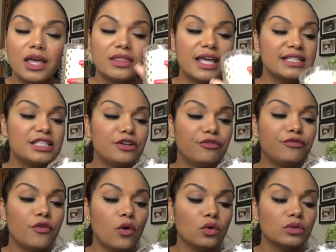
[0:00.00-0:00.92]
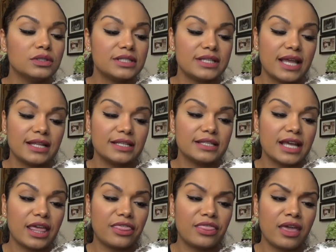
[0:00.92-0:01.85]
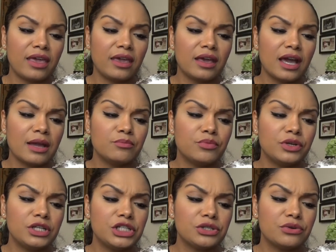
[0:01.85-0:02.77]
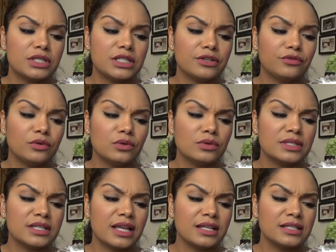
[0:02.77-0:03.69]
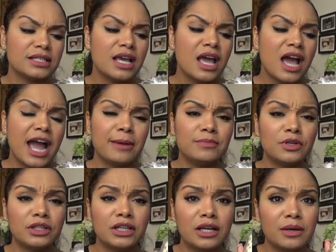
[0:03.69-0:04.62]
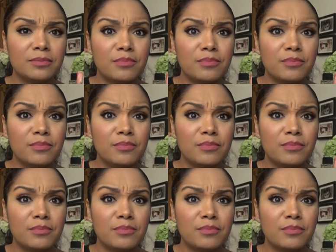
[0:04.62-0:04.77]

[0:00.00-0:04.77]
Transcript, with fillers: That's a fall scent, I think. I'm pretty sure it's a fall scent. I'm not a